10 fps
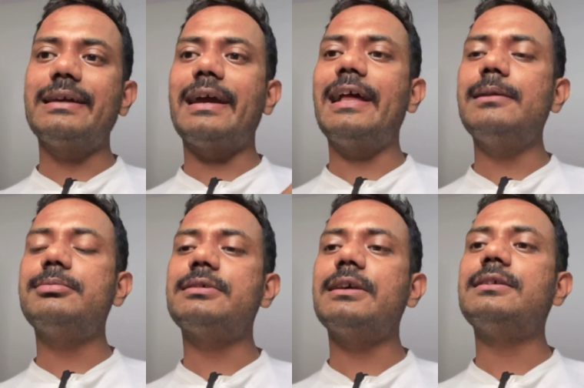
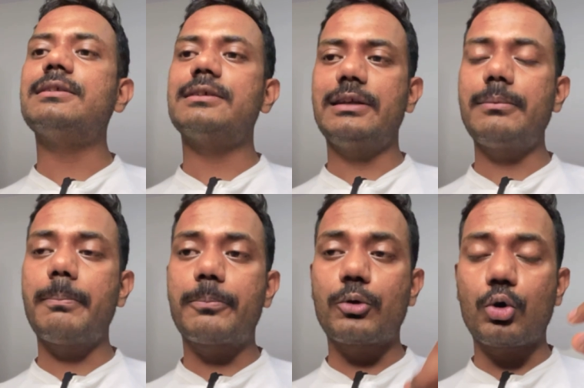helps us in
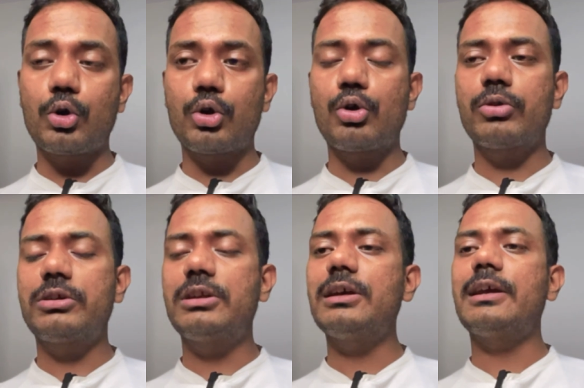
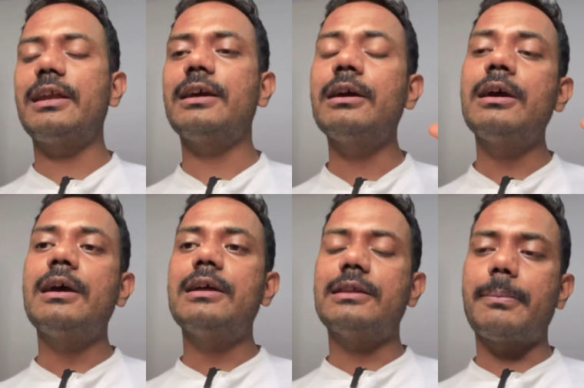prognosticating
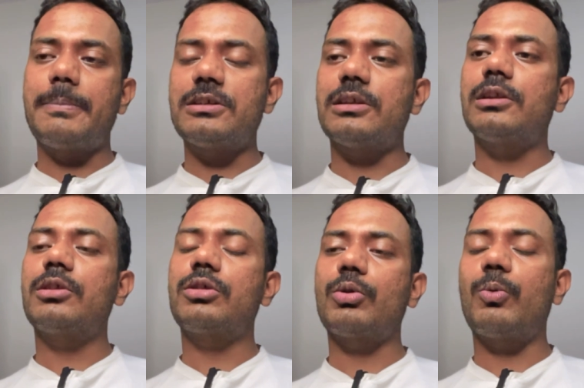the patient.
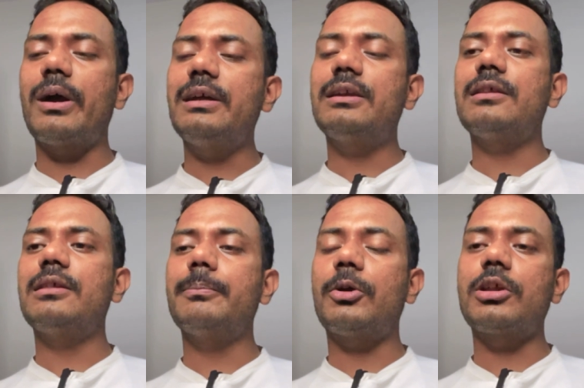So why it is
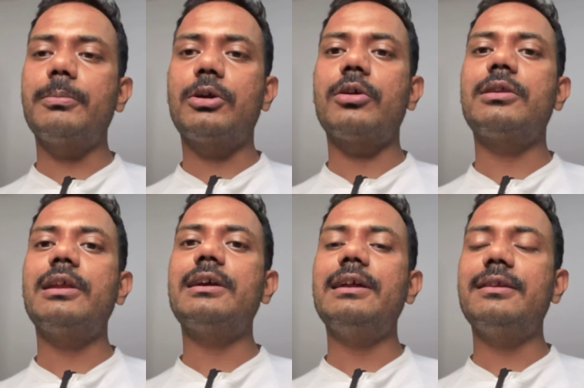important? Because
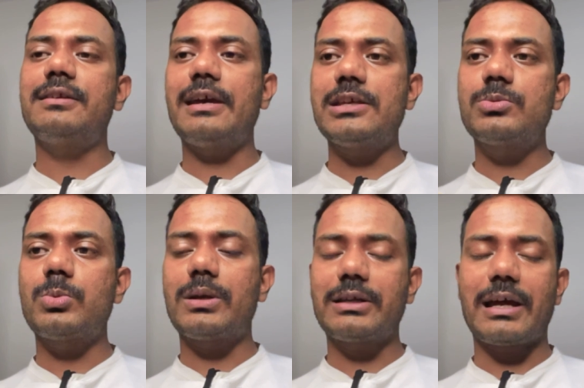like in stage
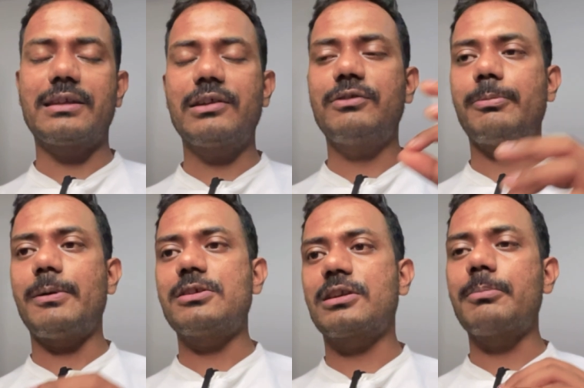1 cancer, if the
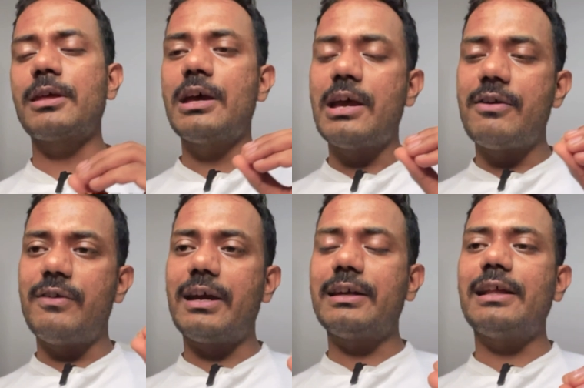patient comes, we
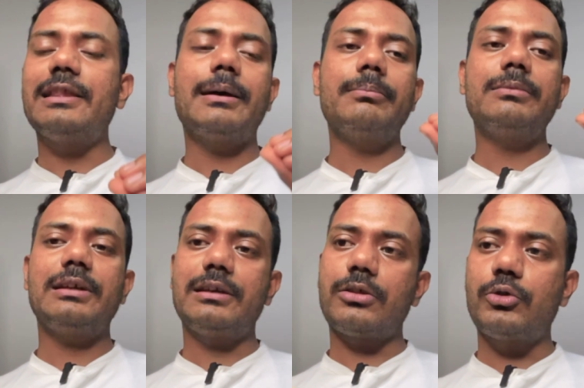can tell them
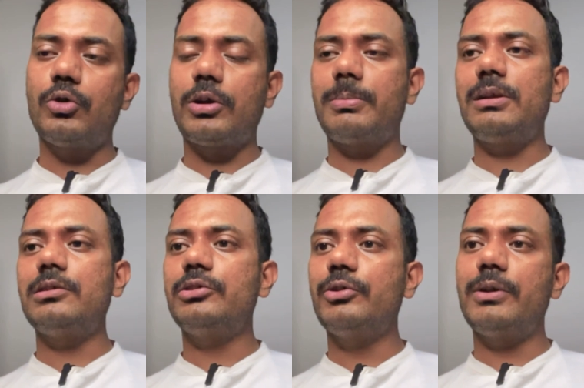it is curable,
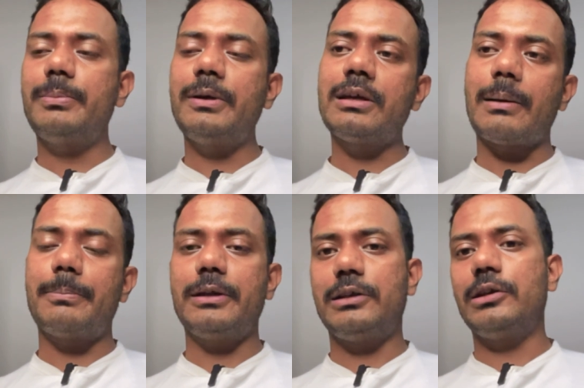you will be
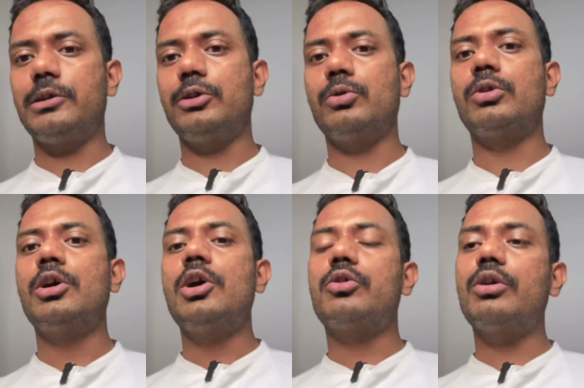completely cured.
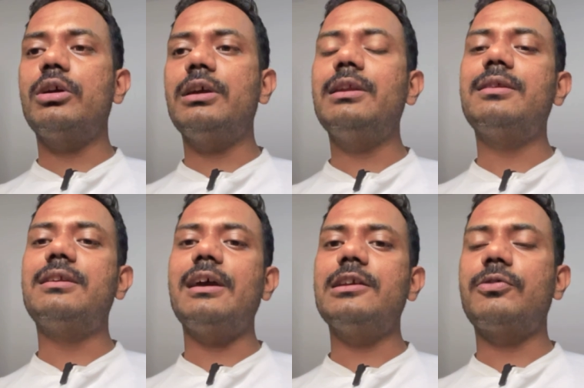So in
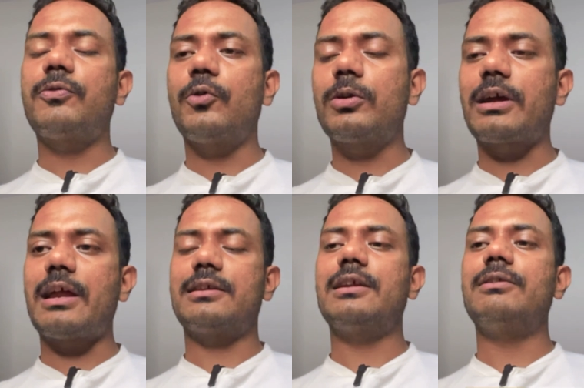stage 4
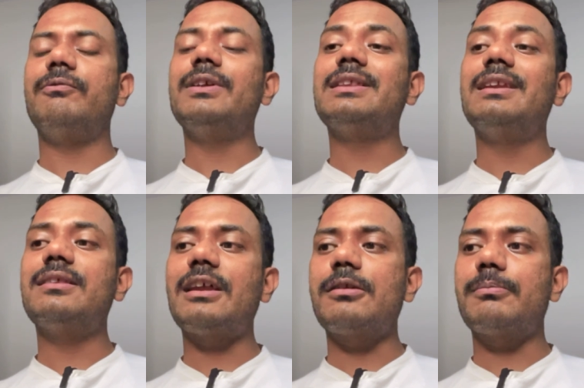cancer with
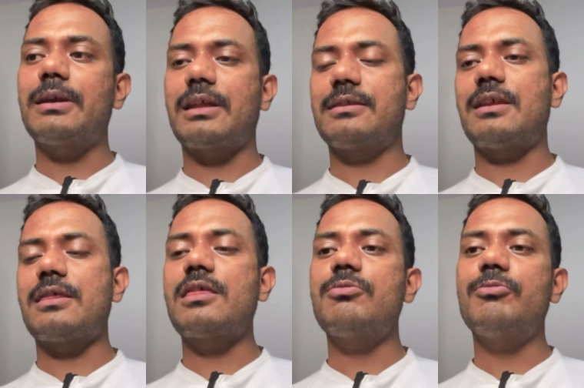distant
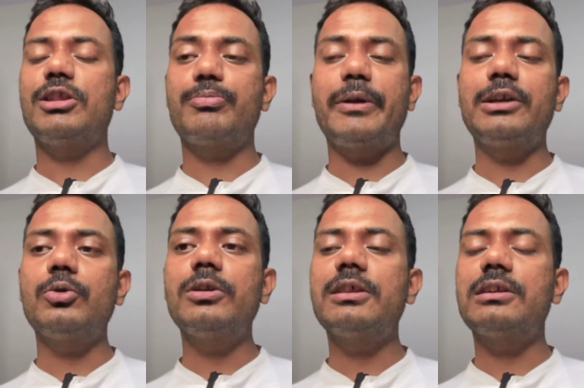metastasis with spread to
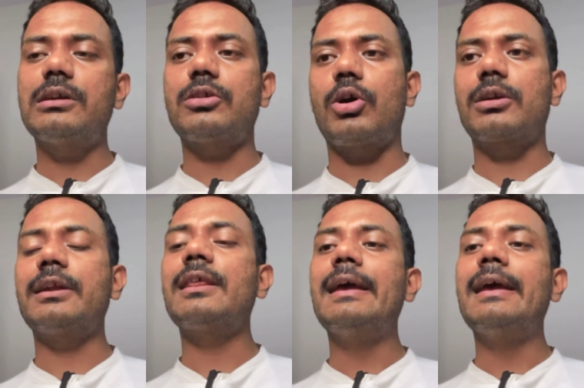distant organs,